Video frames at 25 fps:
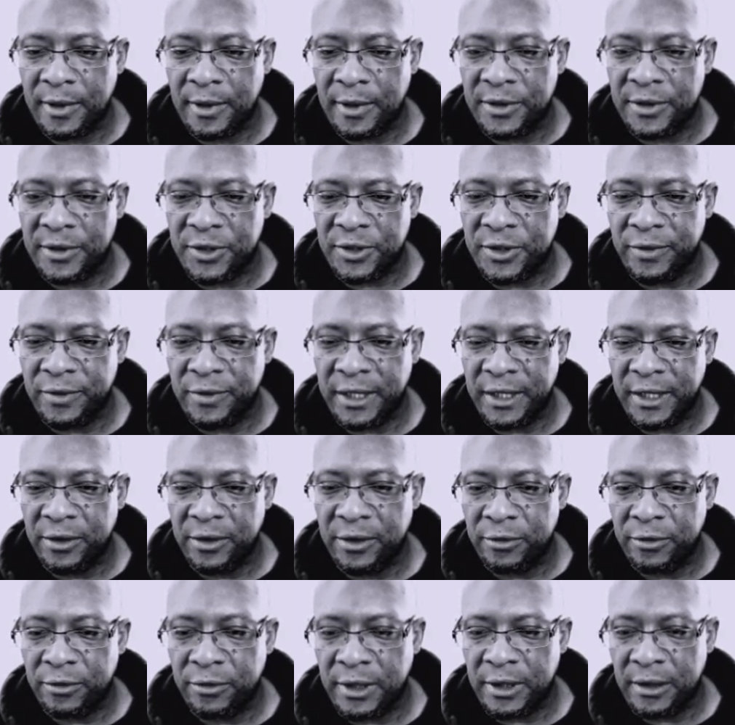Is there any
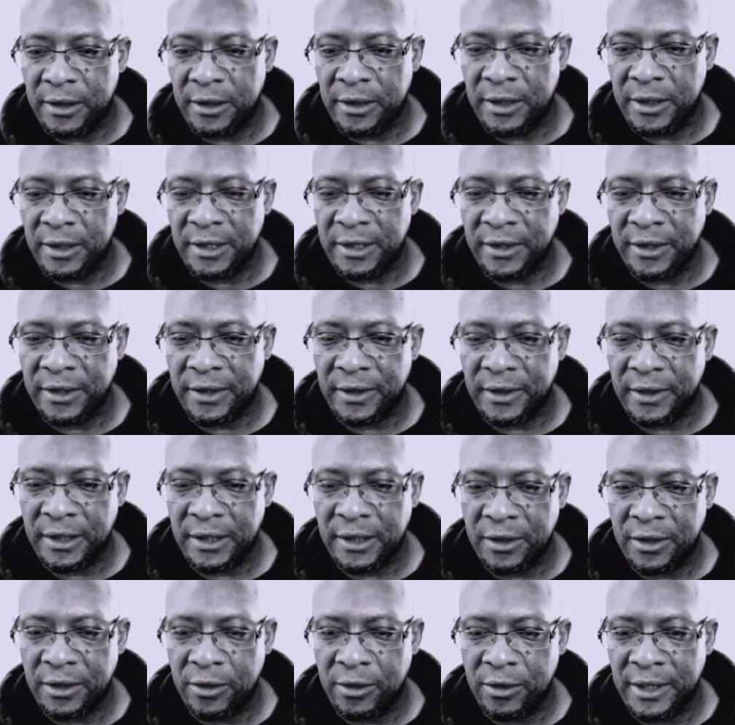creed,
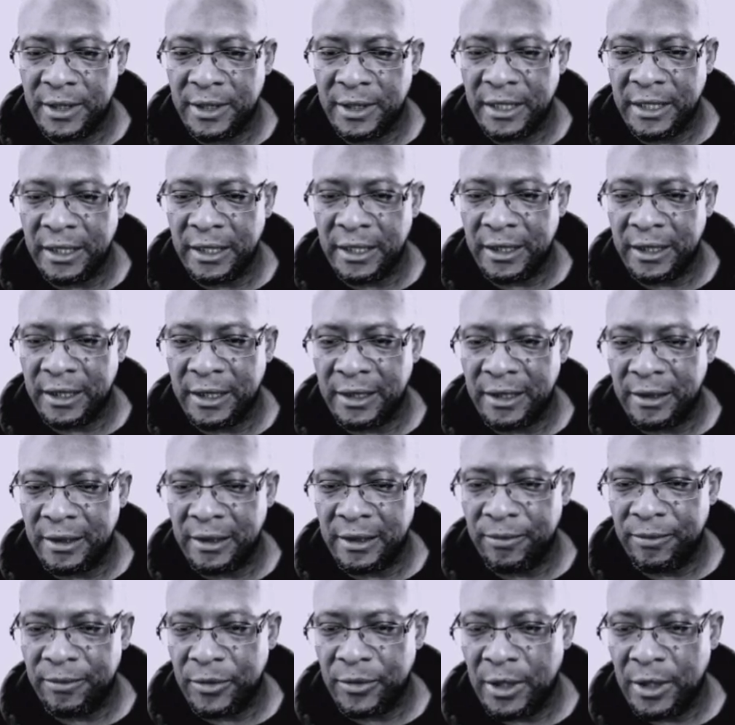anything going here?